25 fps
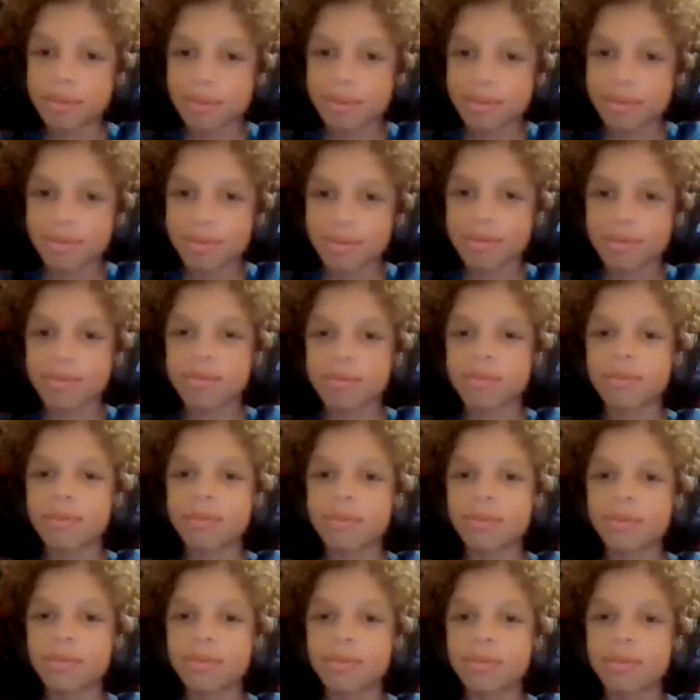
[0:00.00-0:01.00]

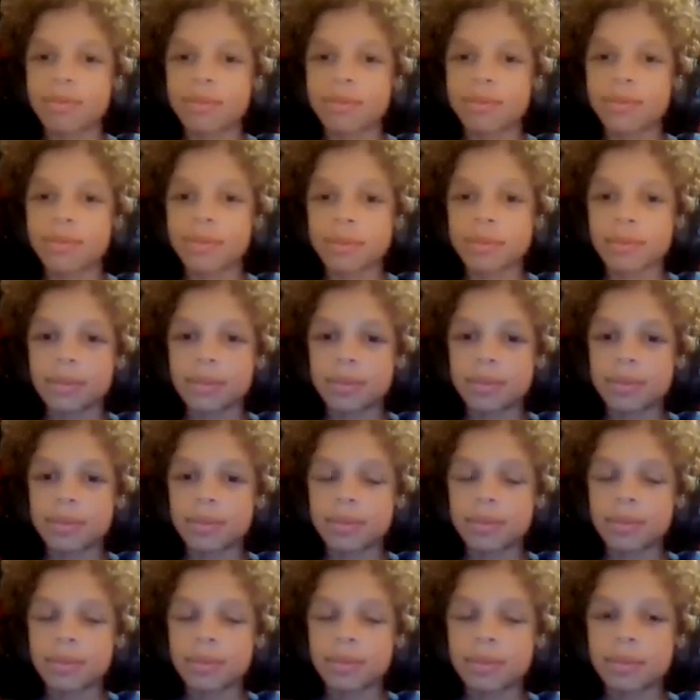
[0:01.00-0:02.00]

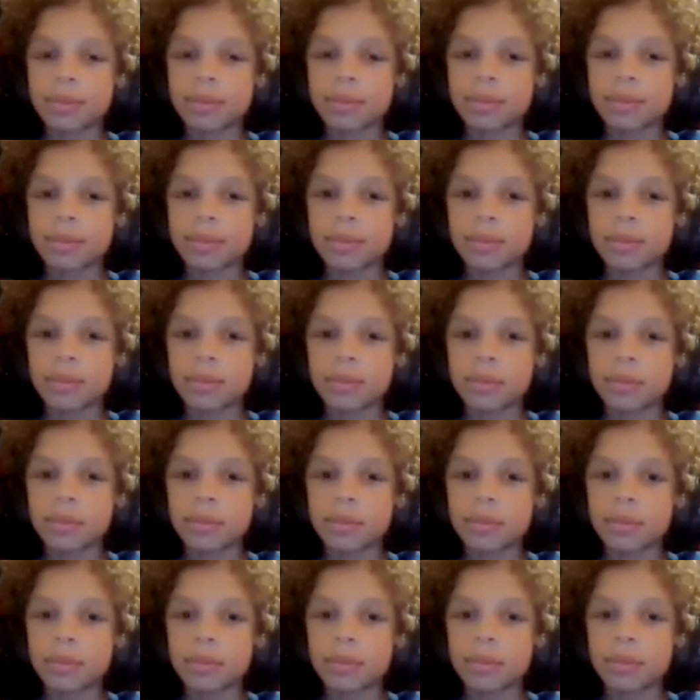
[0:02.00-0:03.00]

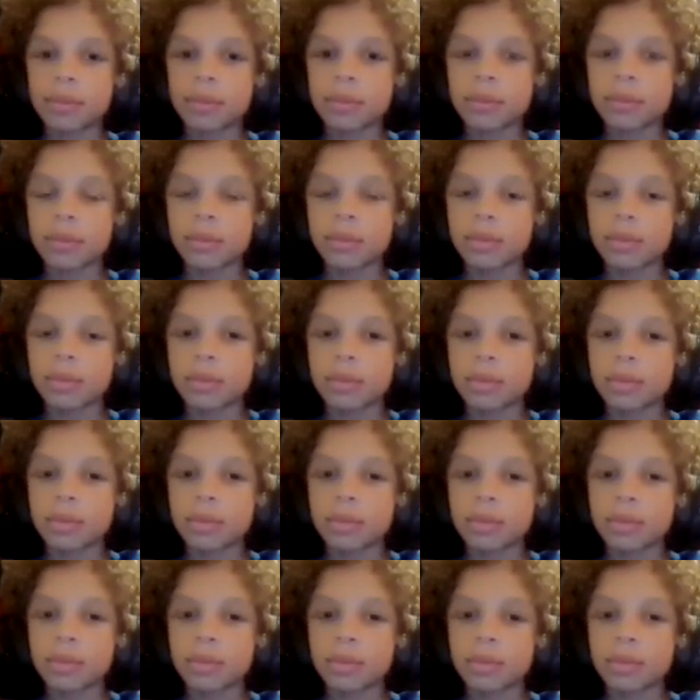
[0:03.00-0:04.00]

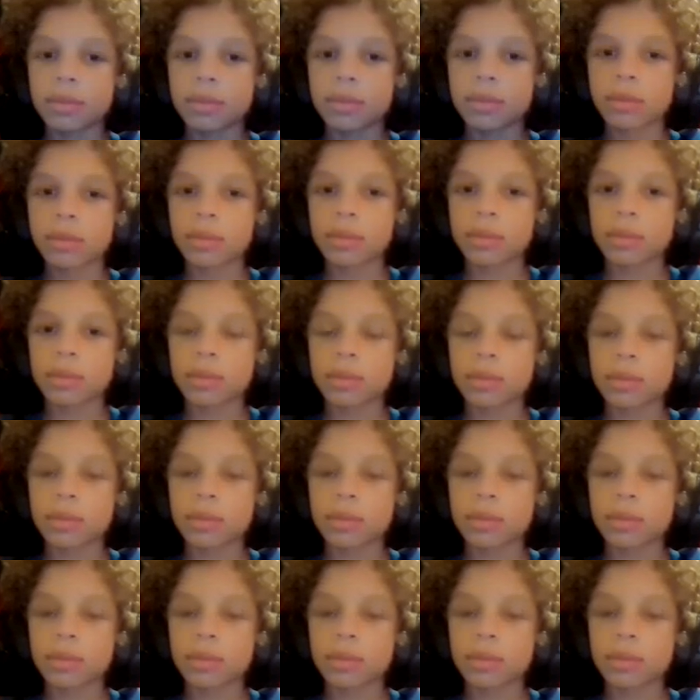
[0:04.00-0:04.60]
No words are spoken by the person on screen.